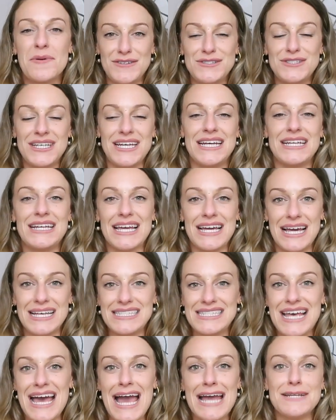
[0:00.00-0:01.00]
If you did, like I
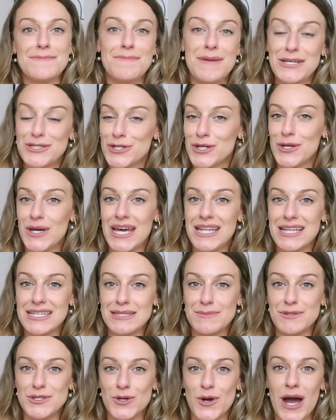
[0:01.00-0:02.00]
said, make sure you hit the
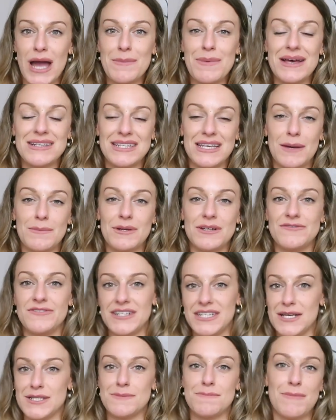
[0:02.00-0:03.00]
subscribe as I upload
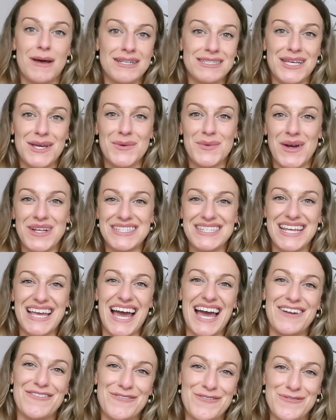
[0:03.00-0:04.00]
videos Monday, Wednesday
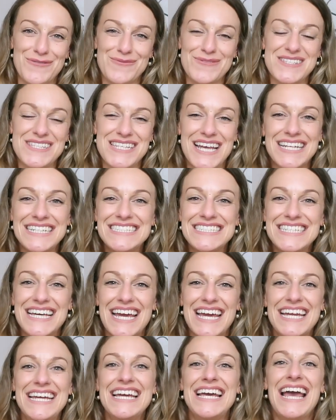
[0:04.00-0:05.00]
and
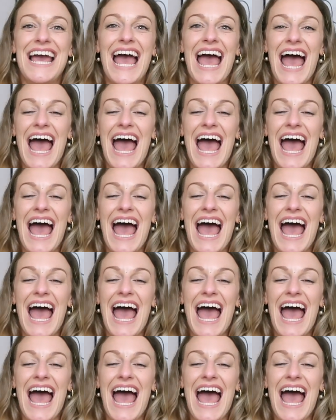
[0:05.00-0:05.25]
Sunday.